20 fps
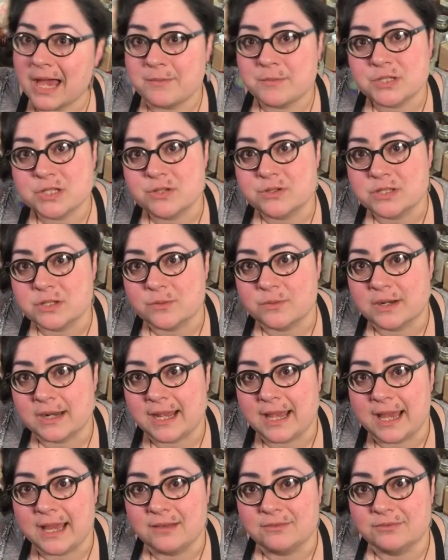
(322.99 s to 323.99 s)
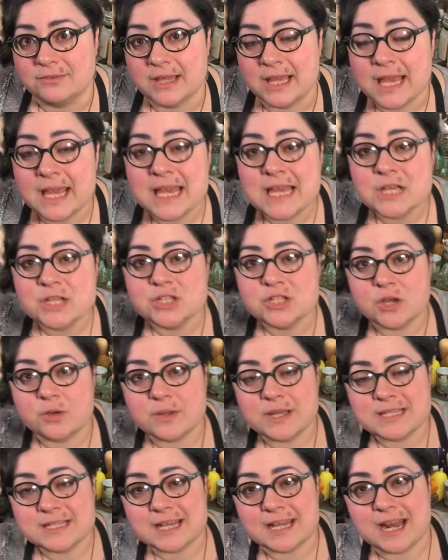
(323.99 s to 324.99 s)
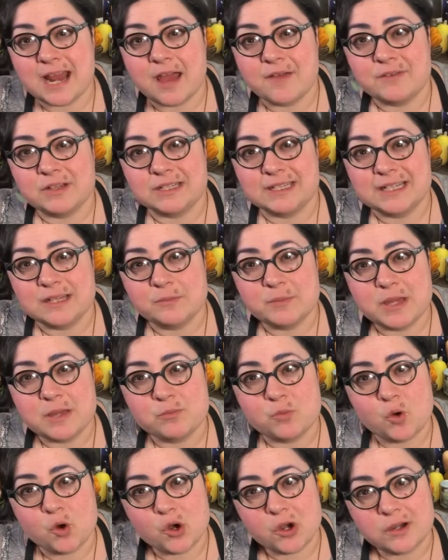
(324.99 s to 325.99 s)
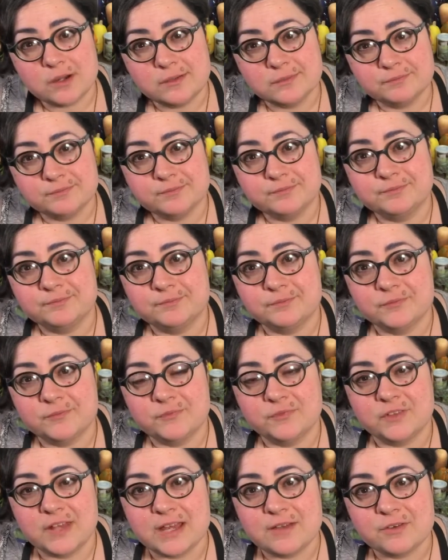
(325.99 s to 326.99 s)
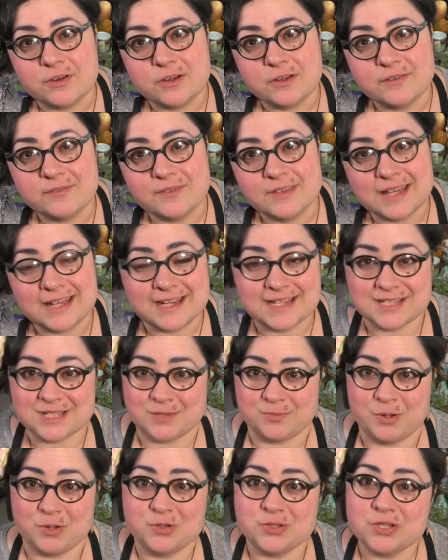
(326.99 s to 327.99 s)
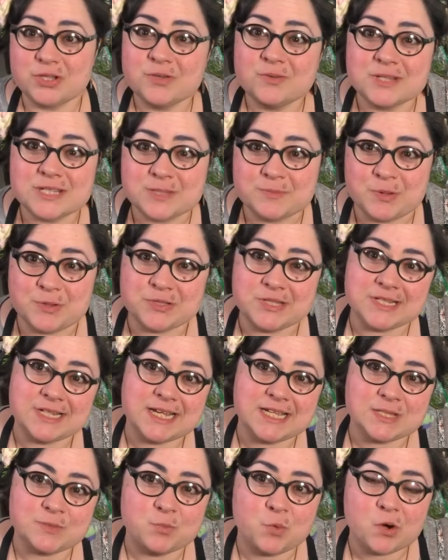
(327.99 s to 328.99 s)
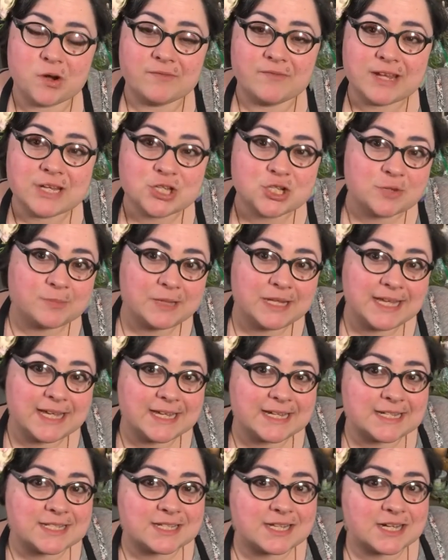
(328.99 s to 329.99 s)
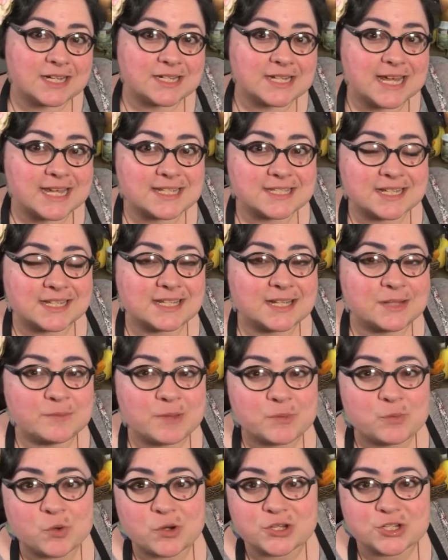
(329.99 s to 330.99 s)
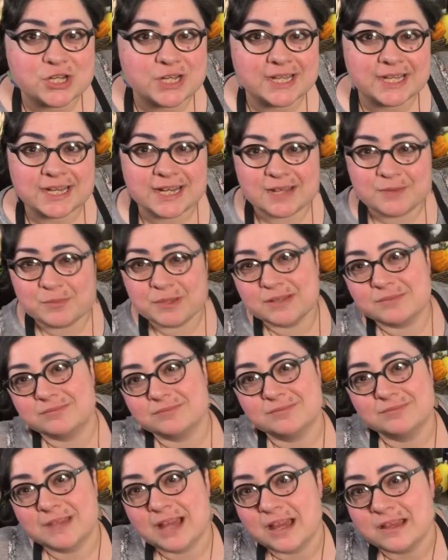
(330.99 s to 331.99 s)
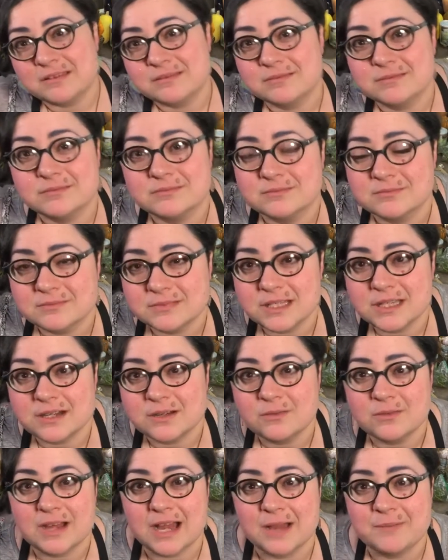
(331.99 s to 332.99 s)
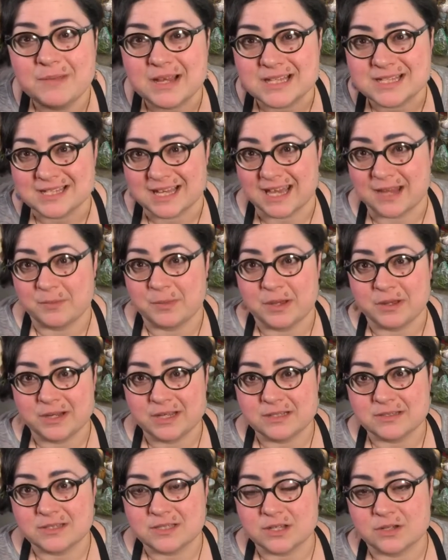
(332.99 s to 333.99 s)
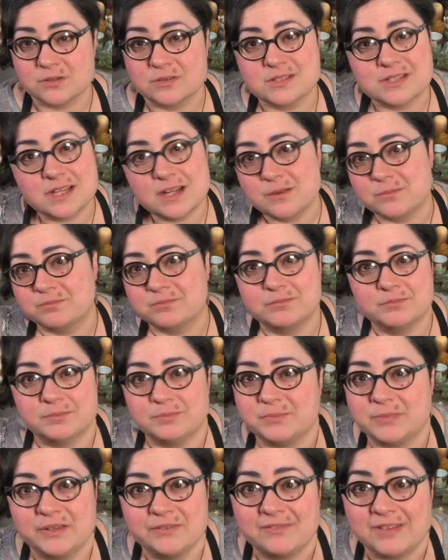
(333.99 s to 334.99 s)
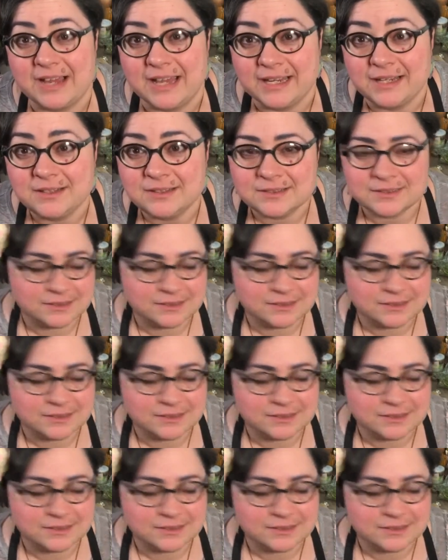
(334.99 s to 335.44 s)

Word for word: I'm just using what I have. So it's gonna have a little bit more flavor than it's supposed to. It's supposed to taste more vegetably and it's gonna taste a little bit more chickeny, but uh, you know, I'm not sad about it. So it's gonna be fine.